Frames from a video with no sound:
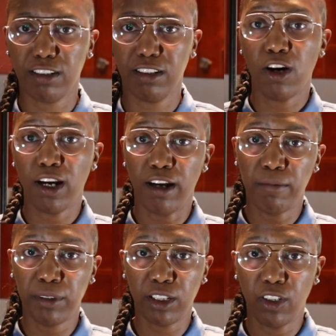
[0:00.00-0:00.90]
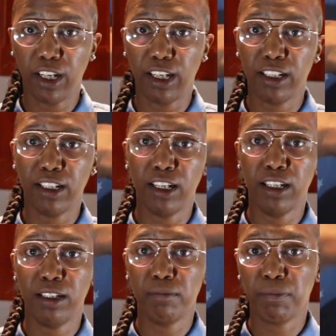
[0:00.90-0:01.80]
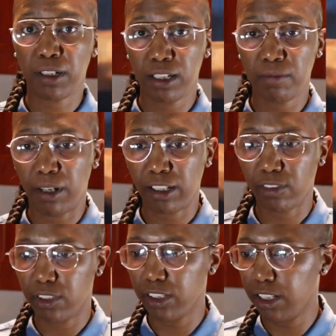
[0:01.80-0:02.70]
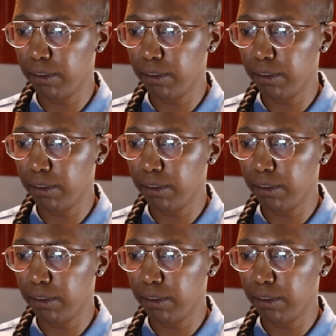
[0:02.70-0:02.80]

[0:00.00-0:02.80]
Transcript: All right, I'm gonna go ahead and plug my grill